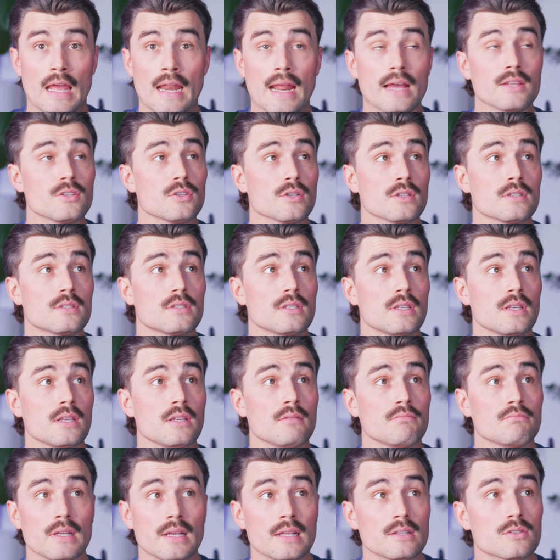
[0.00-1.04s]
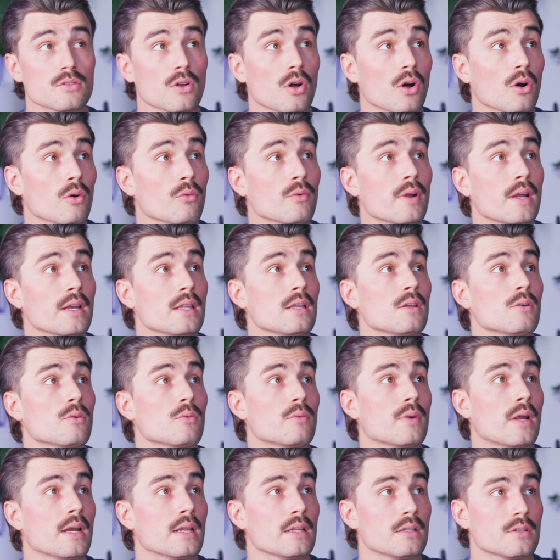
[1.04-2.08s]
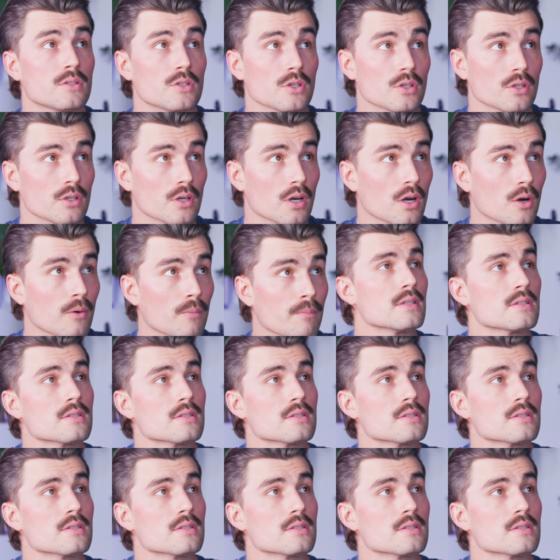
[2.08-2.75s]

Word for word: And as as you can see, it's already ready to go.